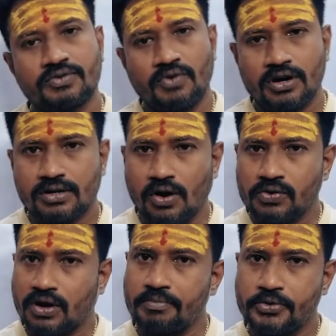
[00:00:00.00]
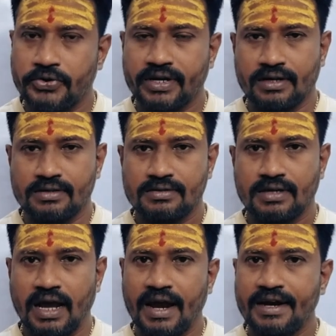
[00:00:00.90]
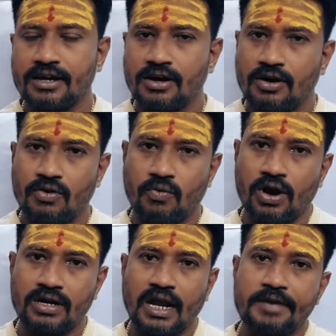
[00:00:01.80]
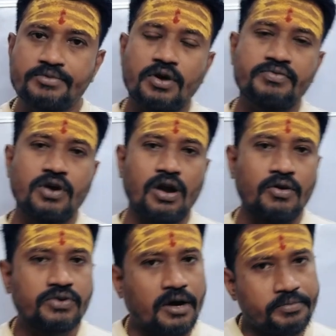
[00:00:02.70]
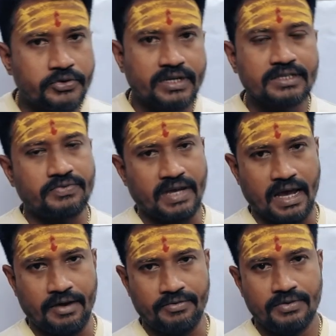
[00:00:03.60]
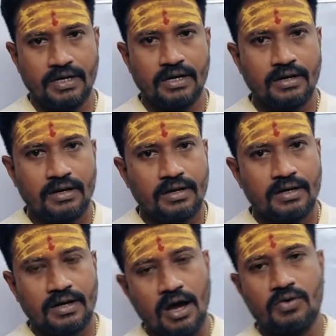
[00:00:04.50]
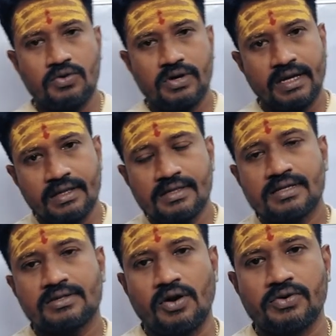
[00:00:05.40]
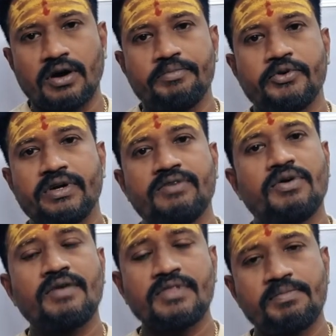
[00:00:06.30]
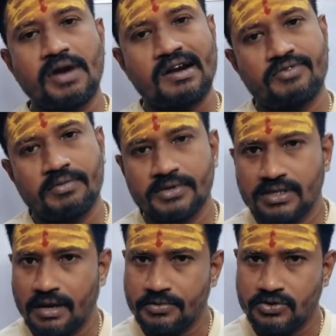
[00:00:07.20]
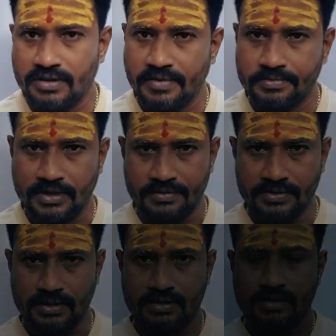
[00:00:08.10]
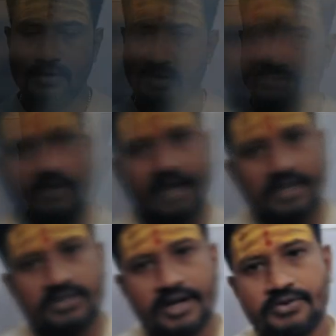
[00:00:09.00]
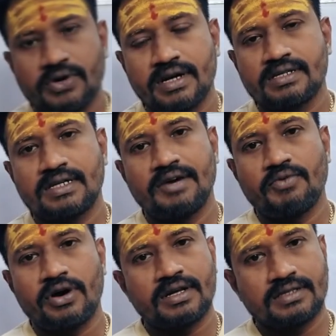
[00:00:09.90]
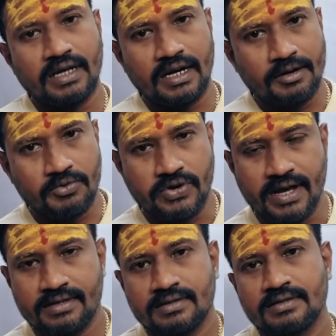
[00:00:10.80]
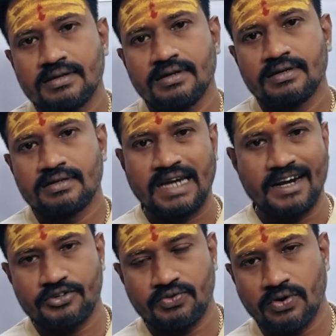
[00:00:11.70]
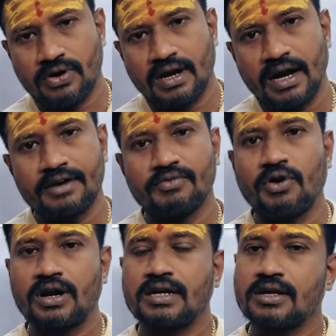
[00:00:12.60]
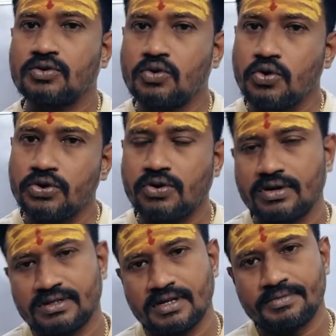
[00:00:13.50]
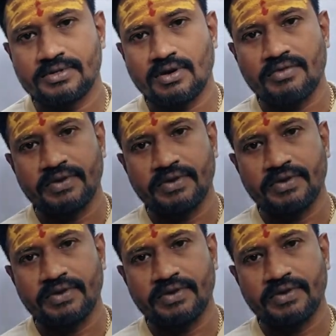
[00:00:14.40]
what cloud computing is and what types of cloud computings we have. Now, in this cloud computing, one of the platforms is Amazon Web Services. So, let us try to understand what is AWS stands for and what are the core concepts of